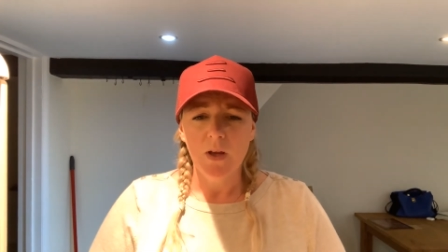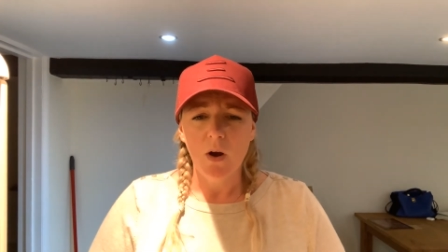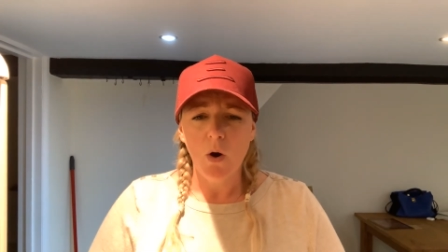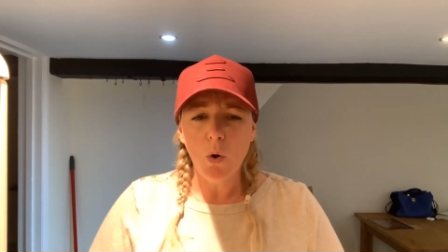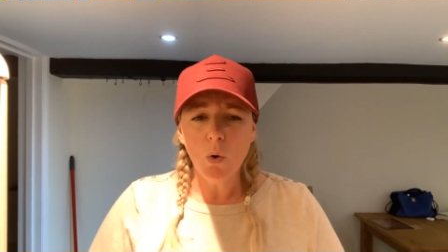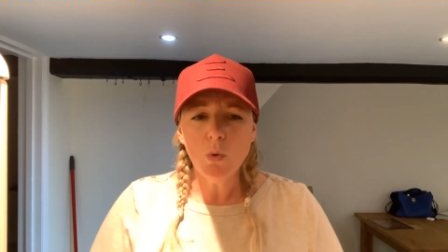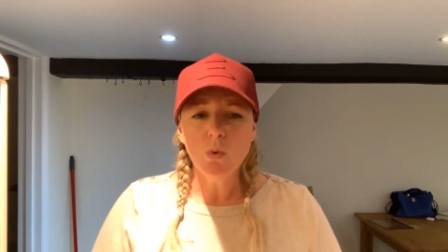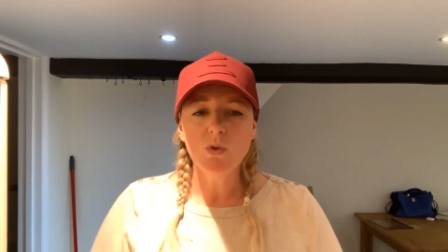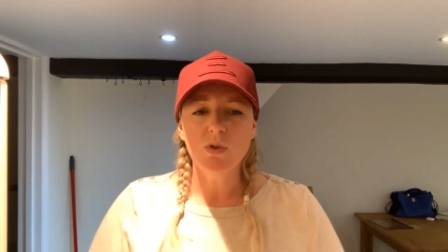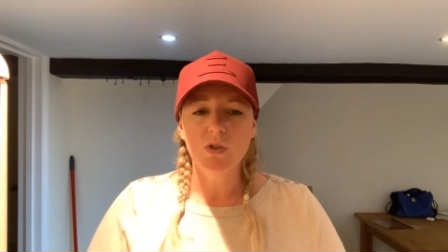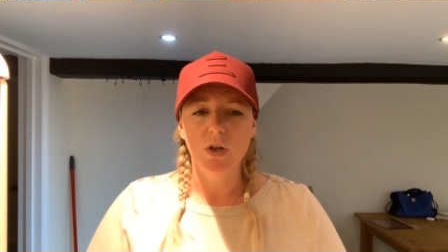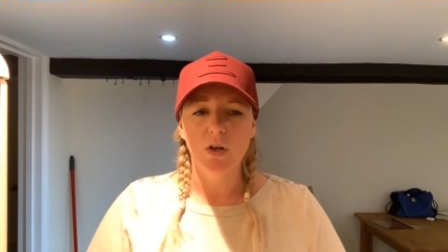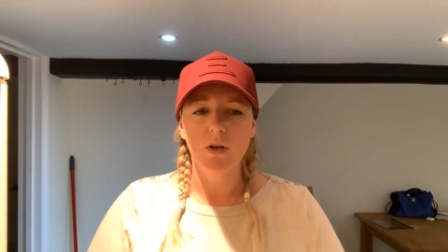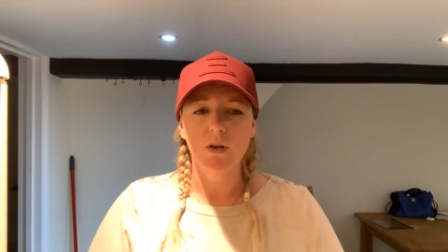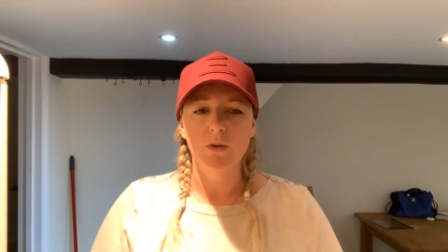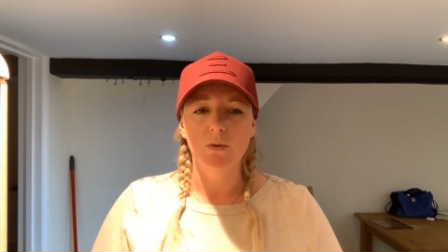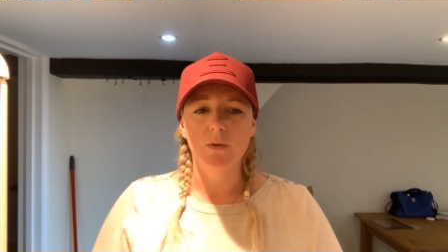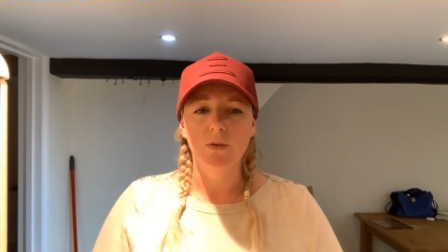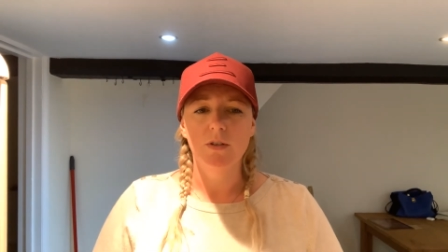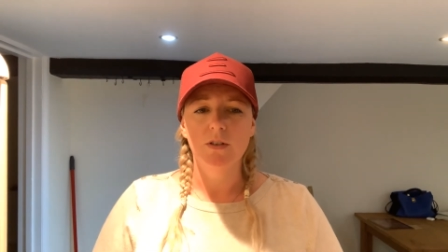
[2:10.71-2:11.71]

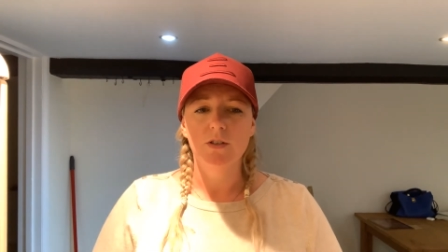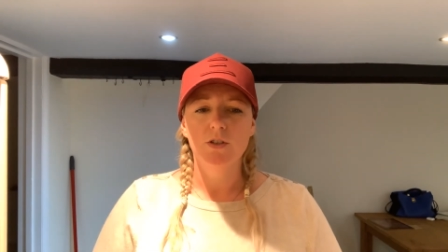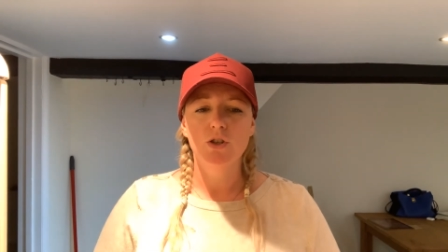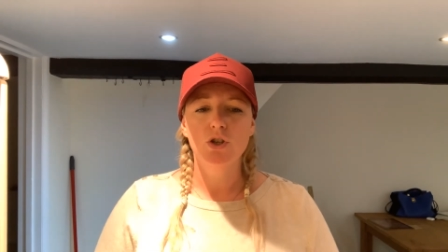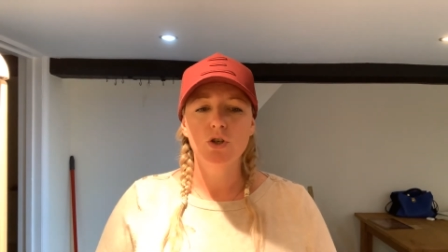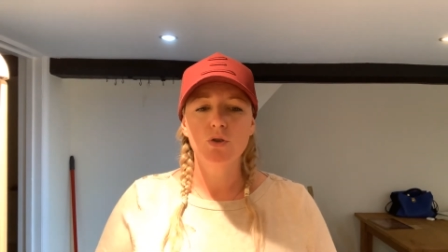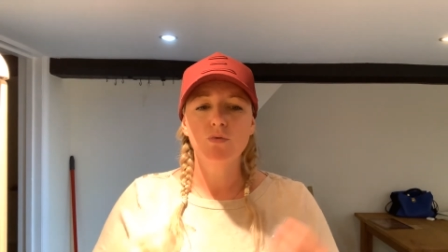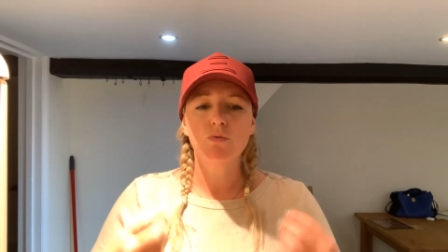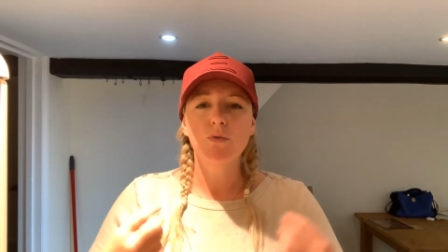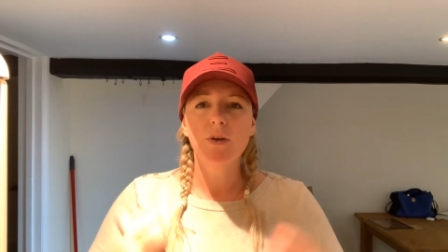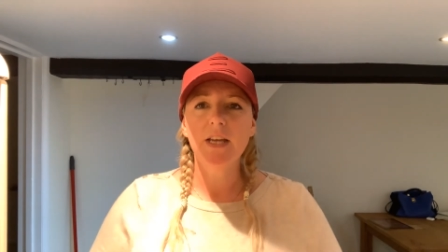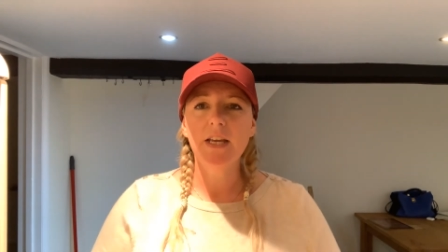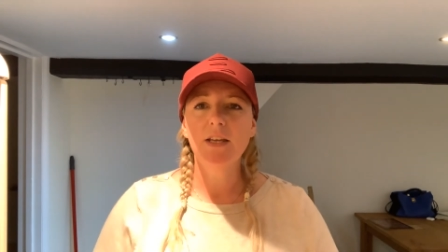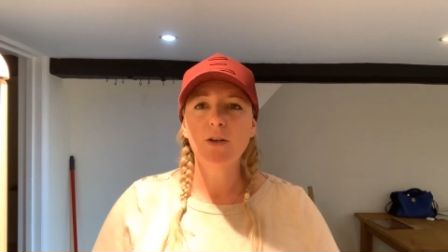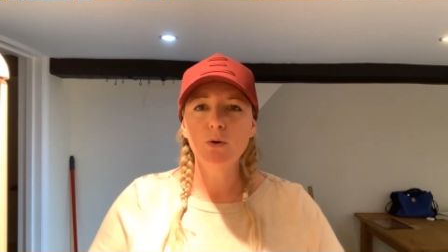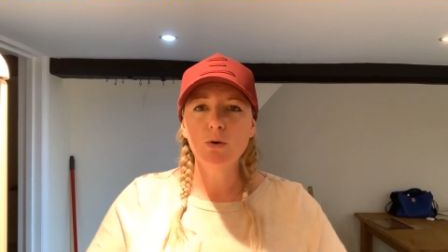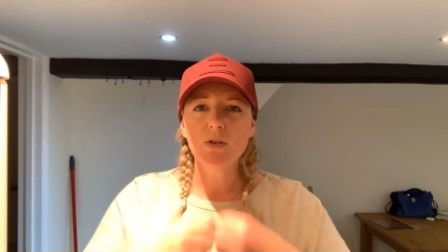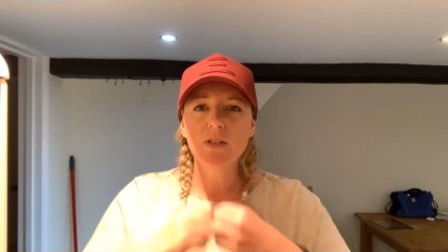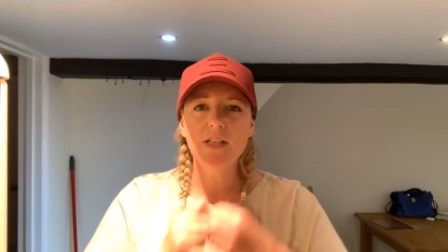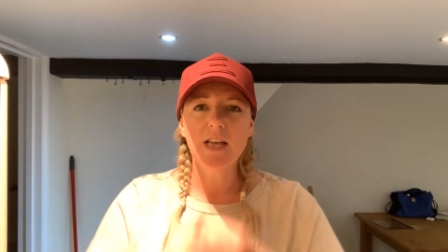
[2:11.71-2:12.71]
Also, treat
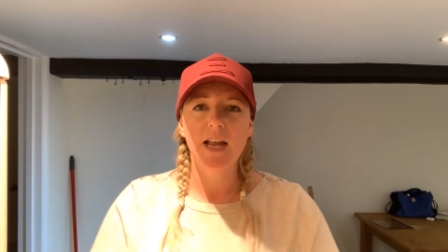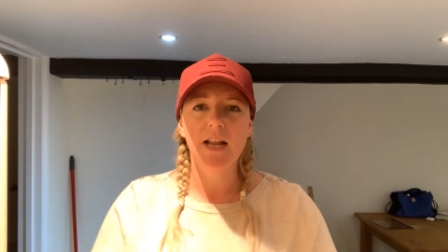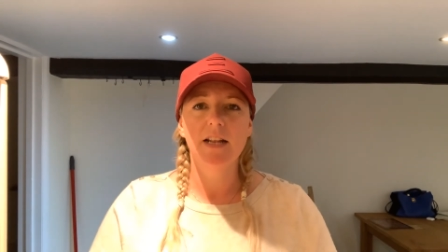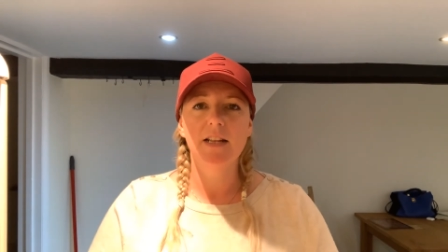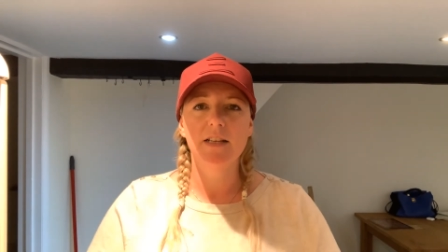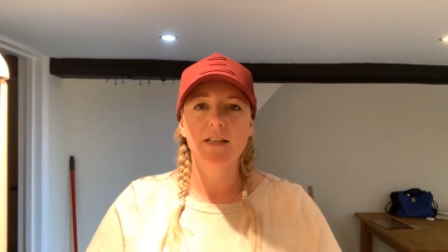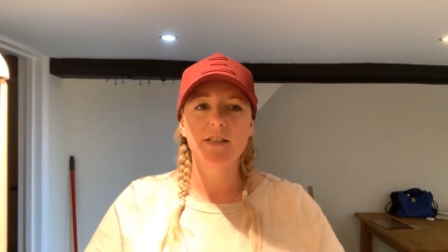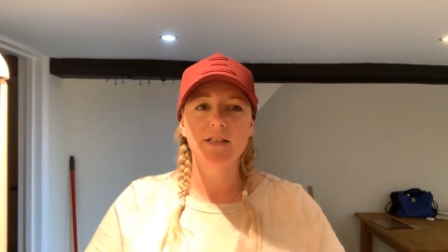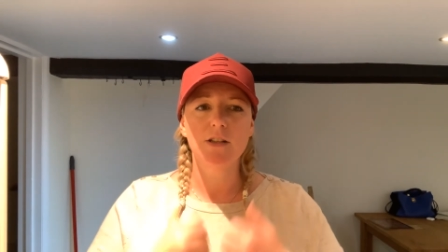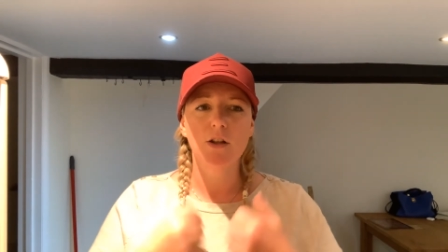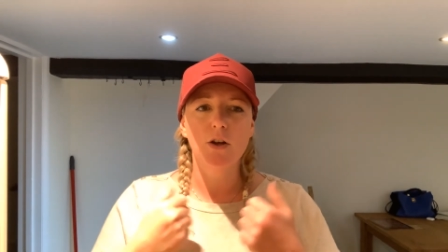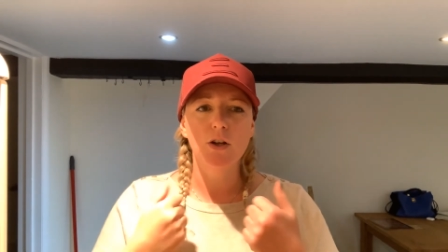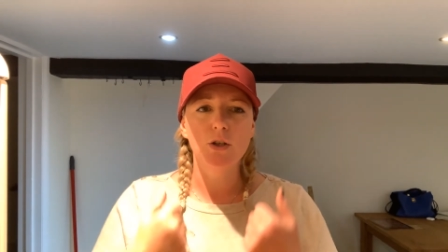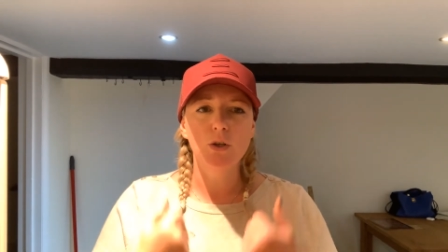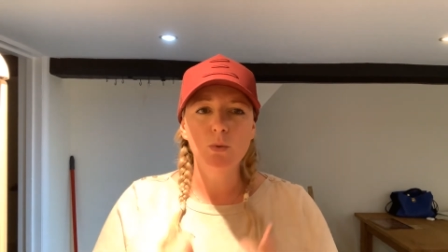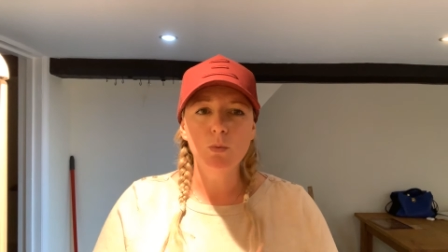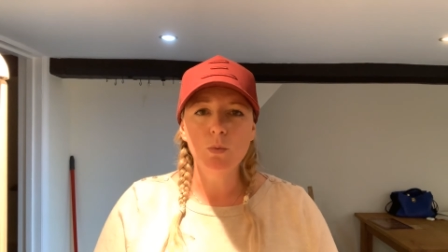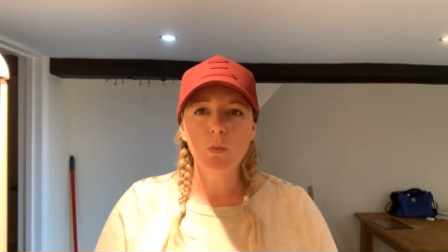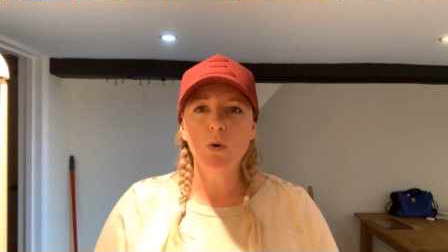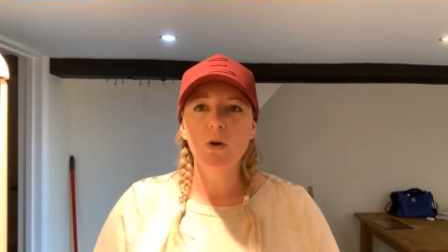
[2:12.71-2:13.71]
your tenants like
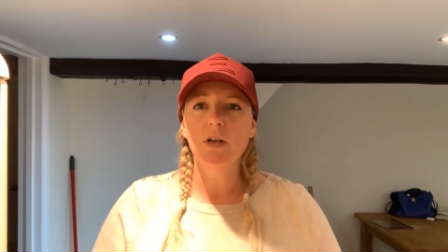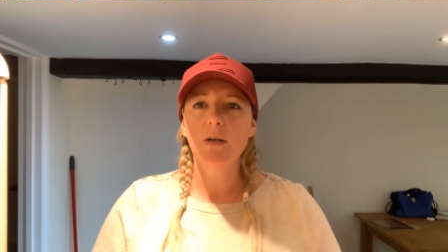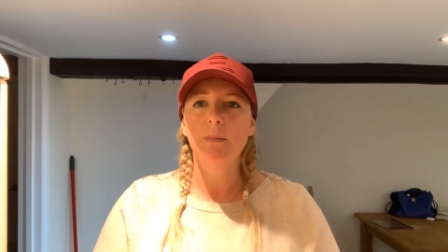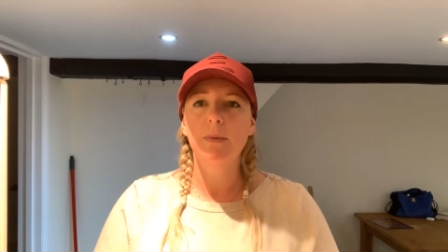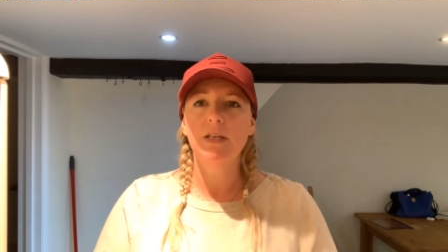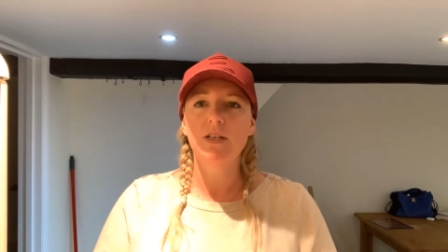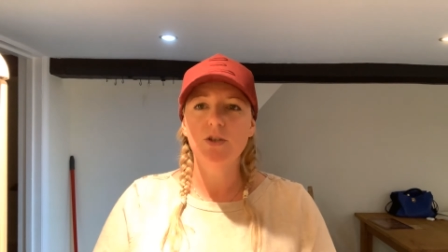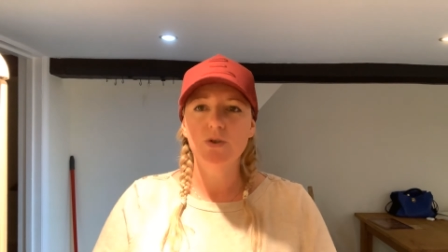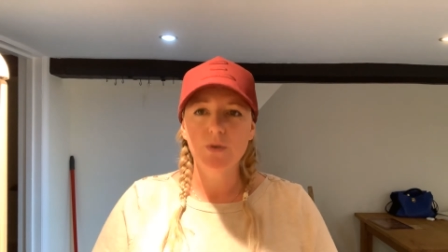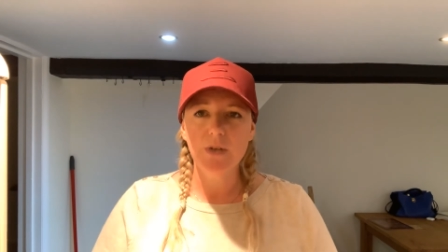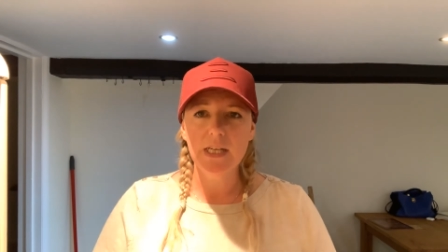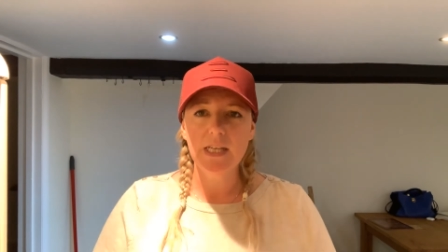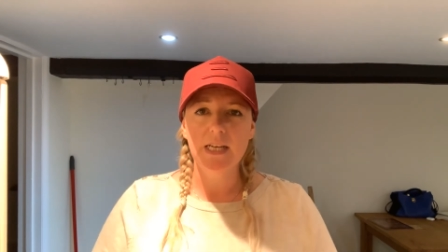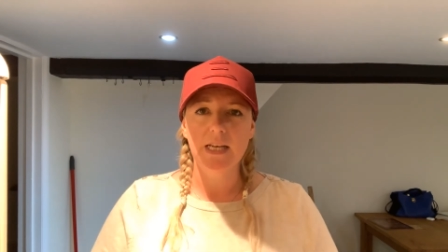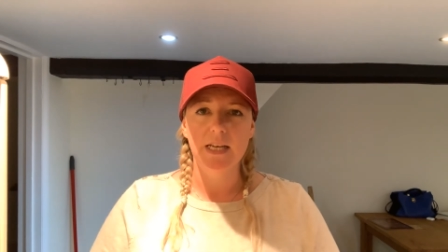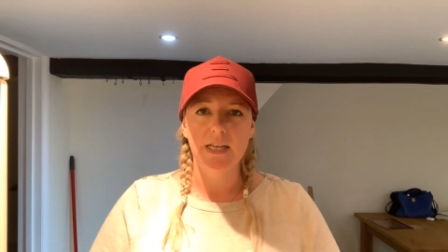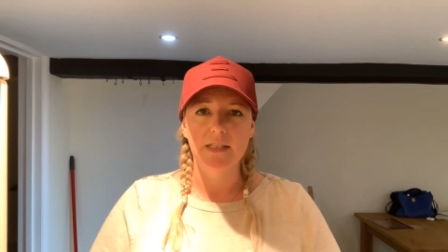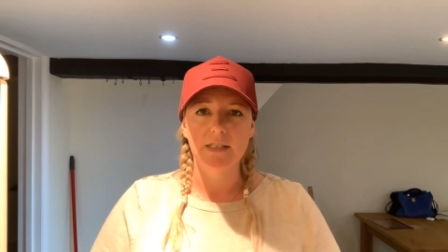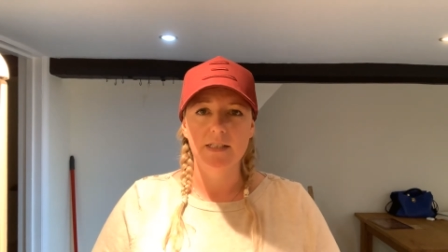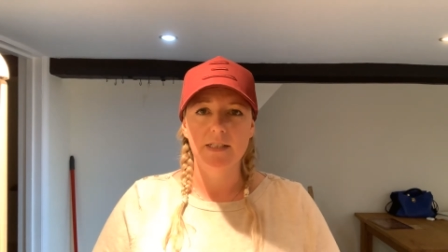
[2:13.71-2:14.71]
you wanna be
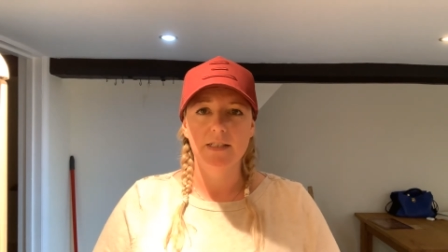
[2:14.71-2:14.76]
treated.